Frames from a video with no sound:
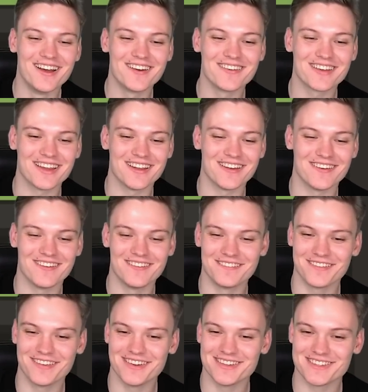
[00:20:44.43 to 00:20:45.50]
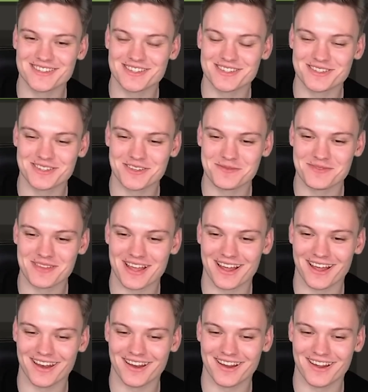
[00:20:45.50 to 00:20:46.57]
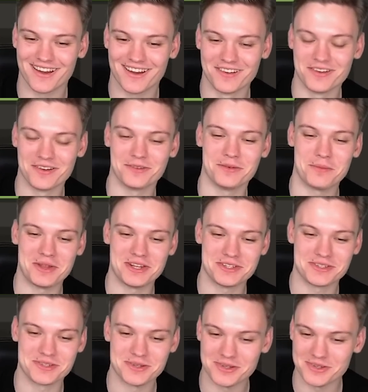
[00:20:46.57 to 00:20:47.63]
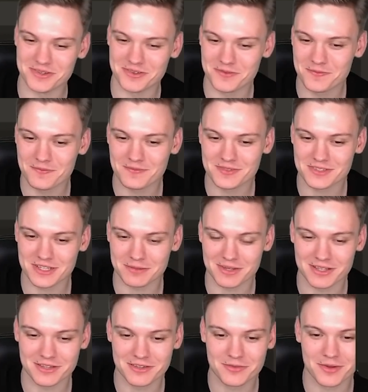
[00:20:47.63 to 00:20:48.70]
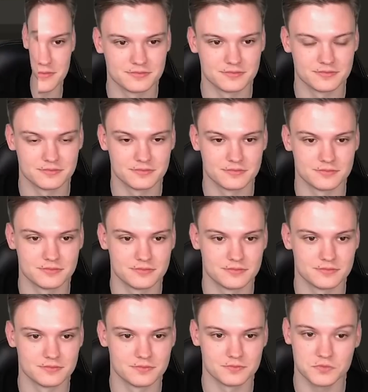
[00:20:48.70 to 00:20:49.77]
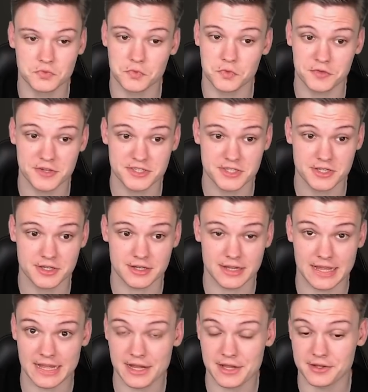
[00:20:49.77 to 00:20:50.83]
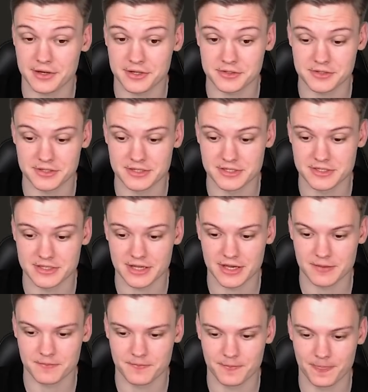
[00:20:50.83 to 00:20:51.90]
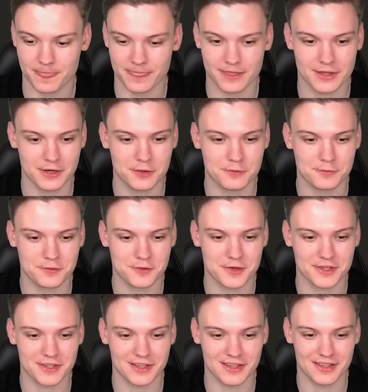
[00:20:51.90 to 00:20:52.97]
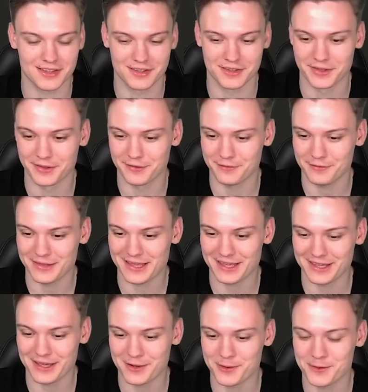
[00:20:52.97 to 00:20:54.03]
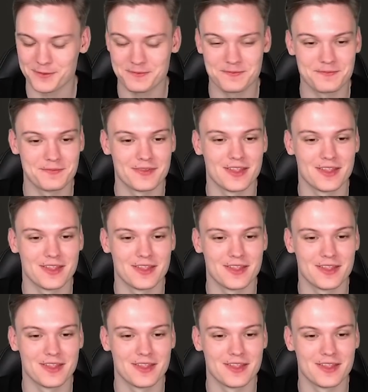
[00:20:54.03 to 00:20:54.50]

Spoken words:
Okay, we'll just assume that we managed to checkmate this one. We're facing an 800 this time. Gonna go for the Bianchetto.